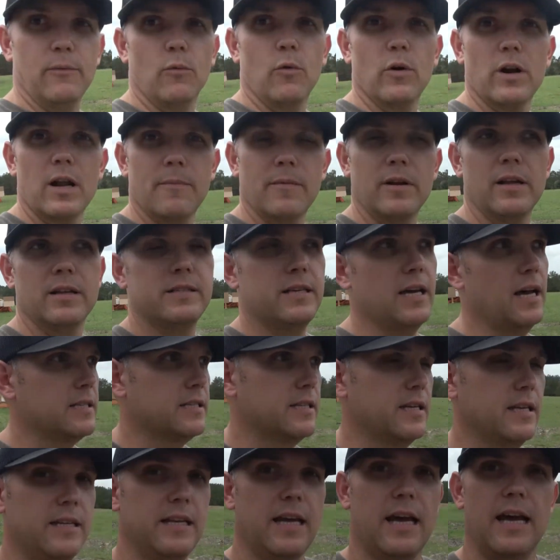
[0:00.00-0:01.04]
what I'm going to test
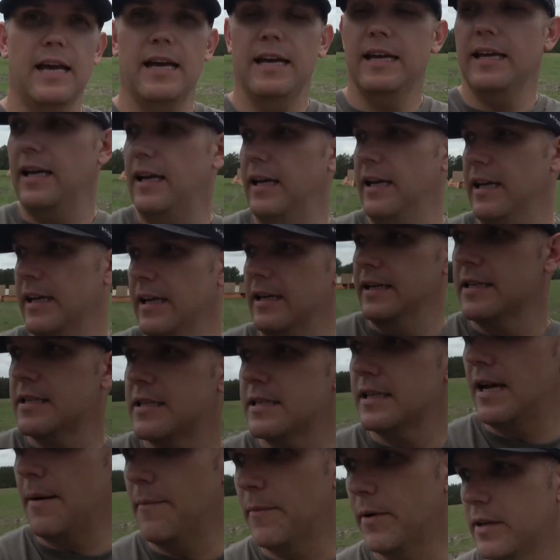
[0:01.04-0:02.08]
today
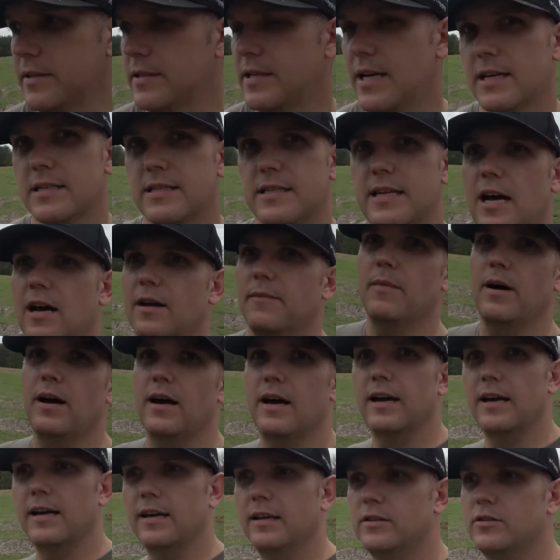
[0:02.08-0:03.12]
is I'm going to test out
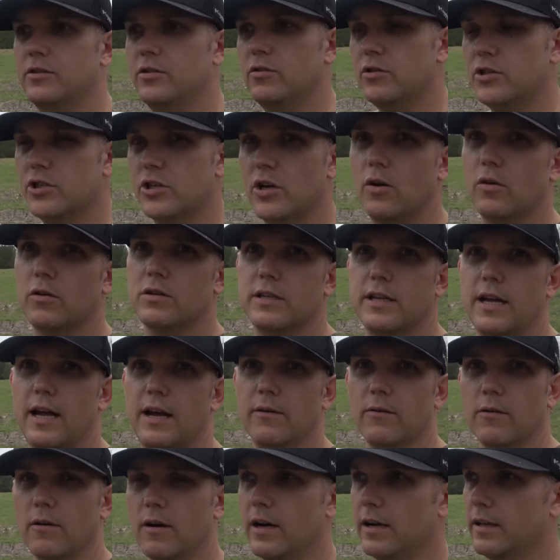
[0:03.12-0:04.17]
my two chokes that I
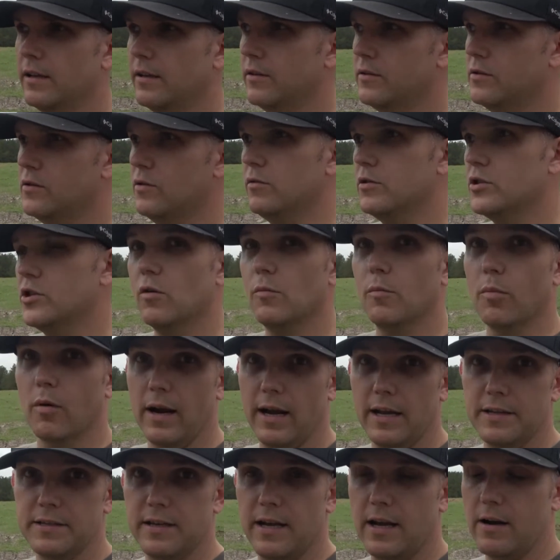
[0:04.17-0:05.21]
run, two choke
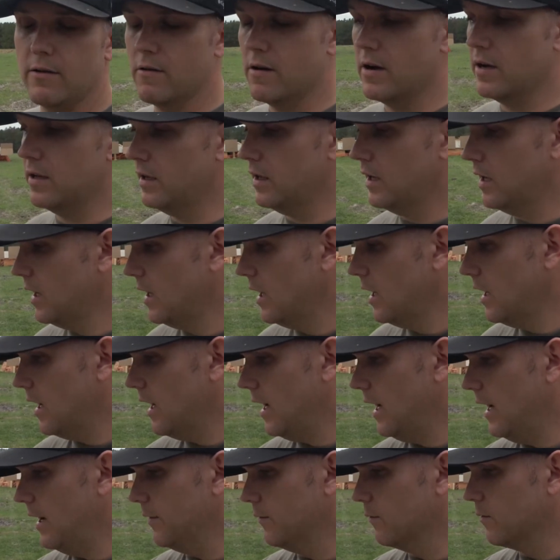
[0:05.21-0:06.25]
brands that I run.
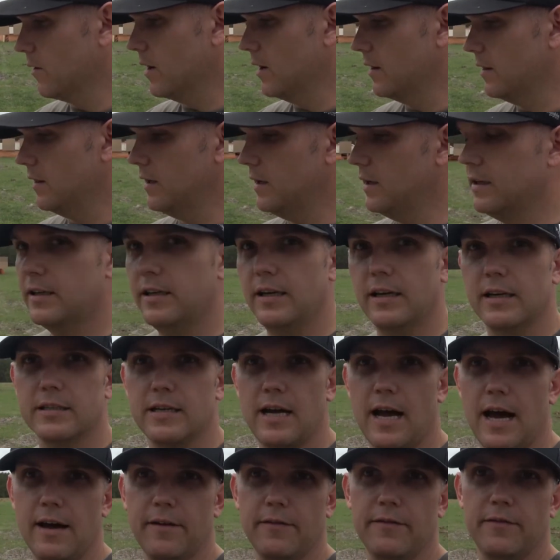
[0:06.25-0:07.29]
I run the Kicks
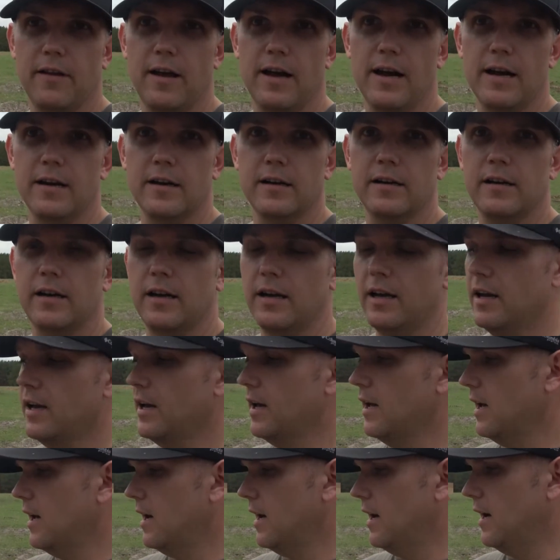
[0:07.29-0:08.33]
High Flyer,
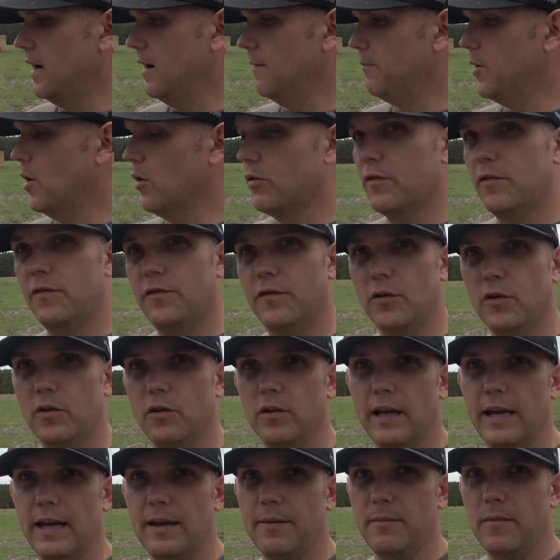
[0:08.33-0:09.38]
both
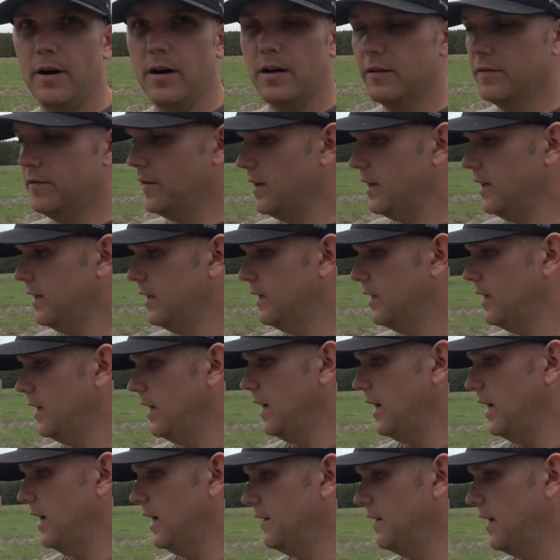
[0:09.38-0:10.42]
full and modified,
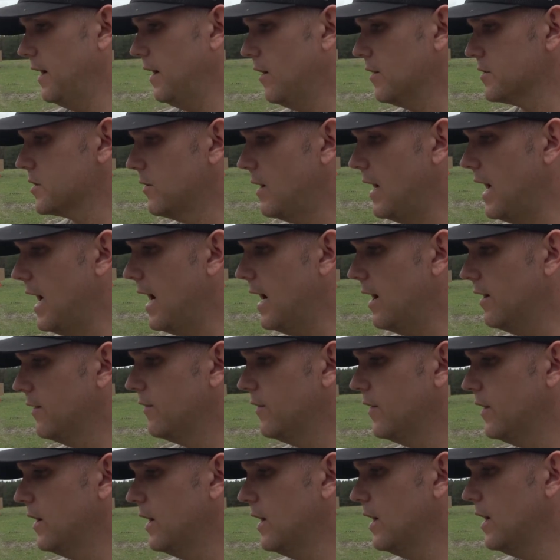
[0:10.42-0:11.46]
and I also
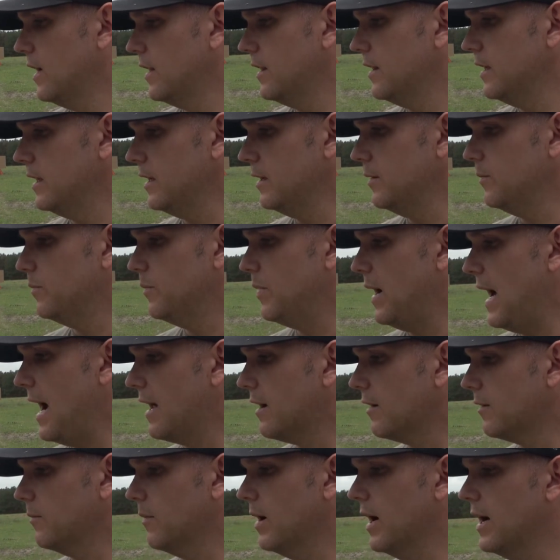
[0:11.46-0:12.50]
have the
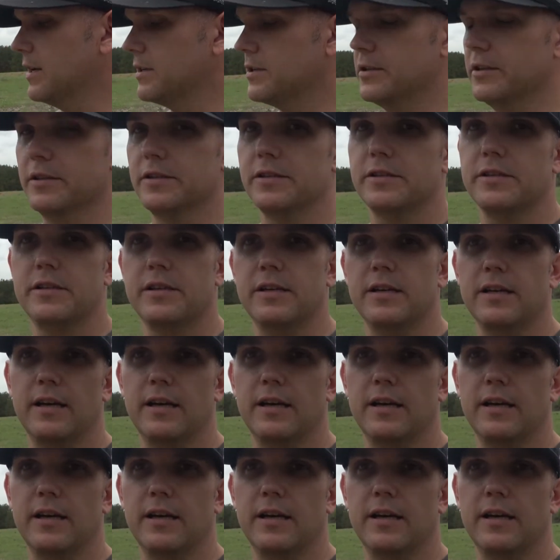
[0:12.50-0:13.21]
Patternmasters,